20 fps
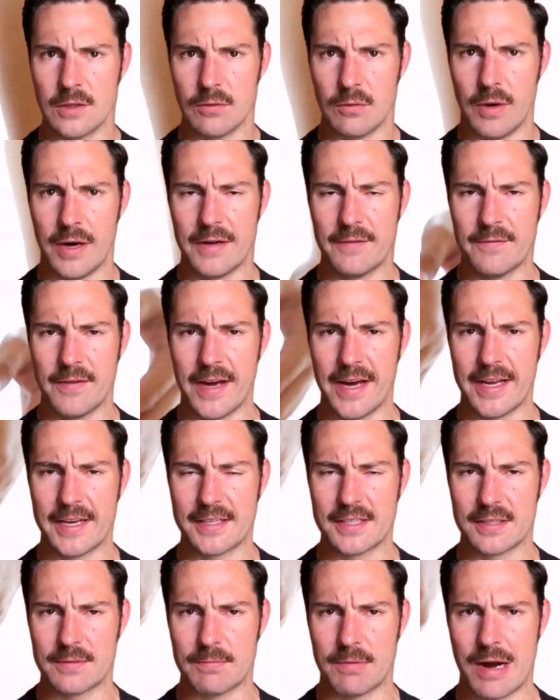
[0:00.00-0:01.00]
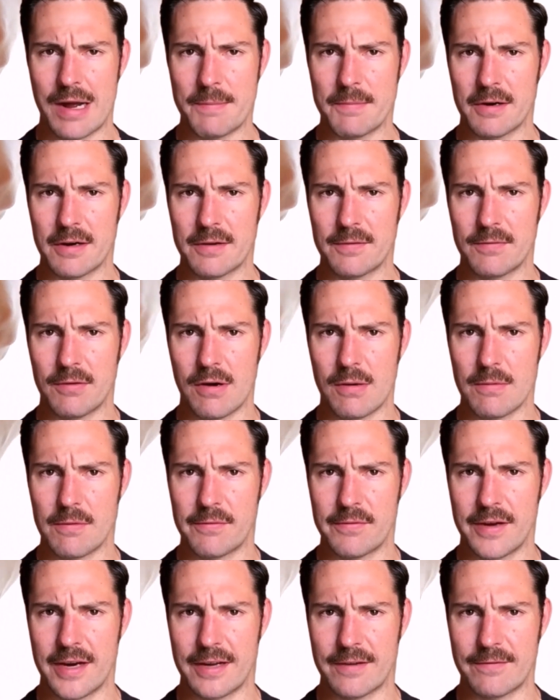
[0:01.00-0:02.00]
White fat is the primary form
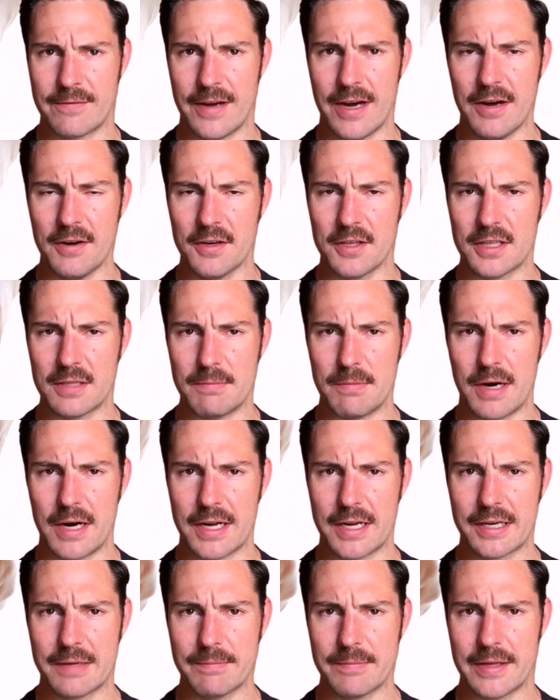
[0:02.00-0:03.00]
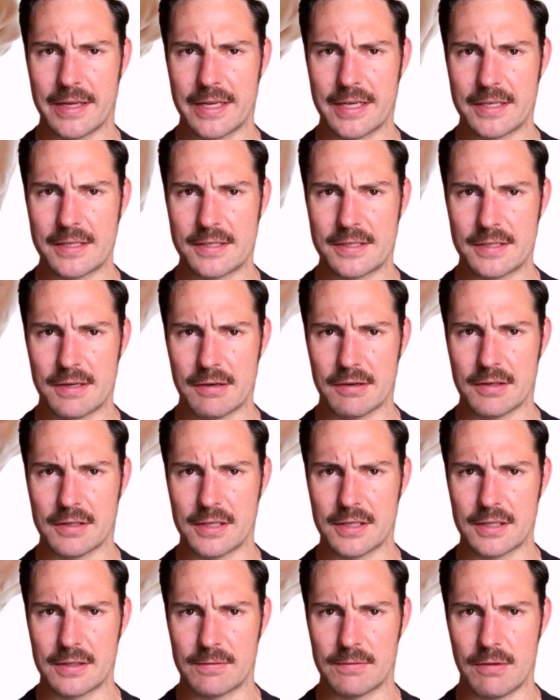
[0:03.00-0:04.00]
of fat found in the body, and it's
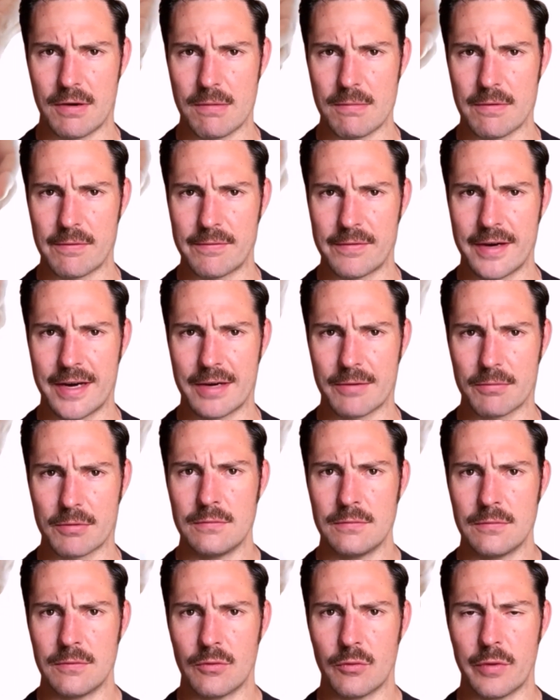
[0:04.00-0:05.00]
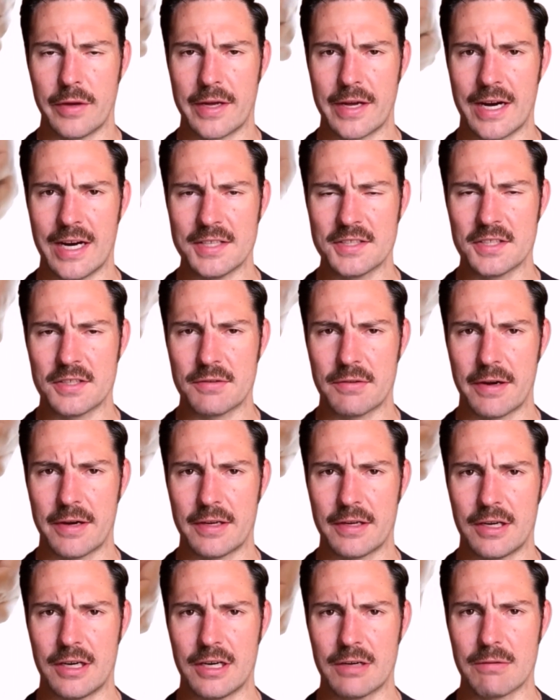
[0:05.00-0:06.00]
certainly the form of fat we
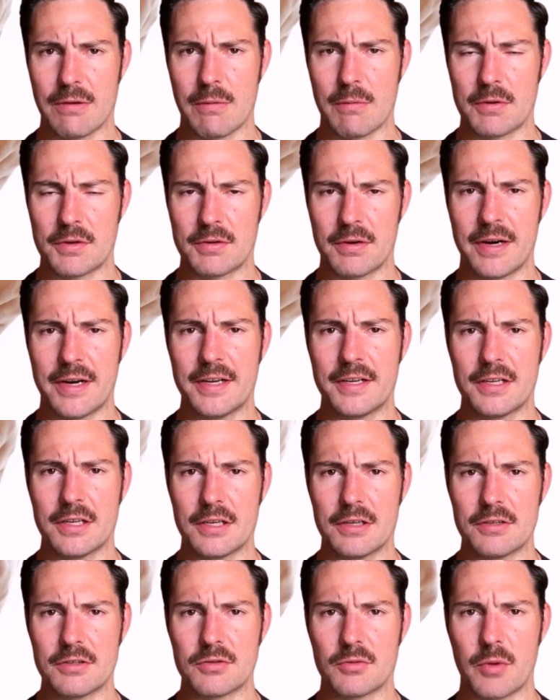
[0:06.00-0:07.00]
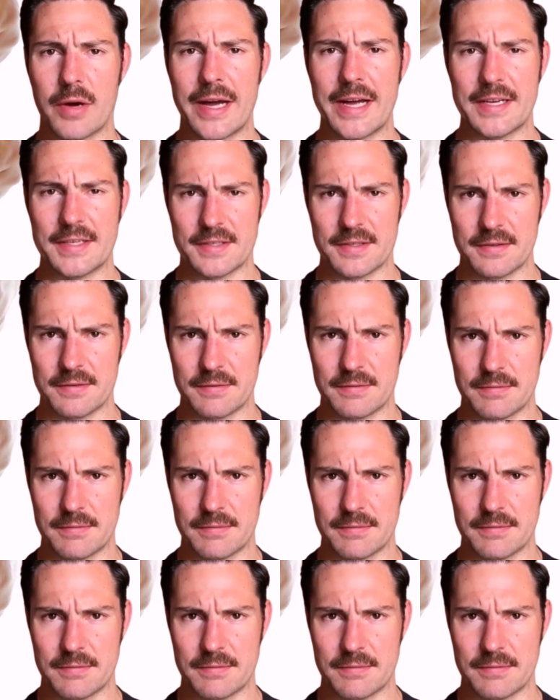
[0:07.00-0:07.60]
concentrate on when we're trying to lose weight.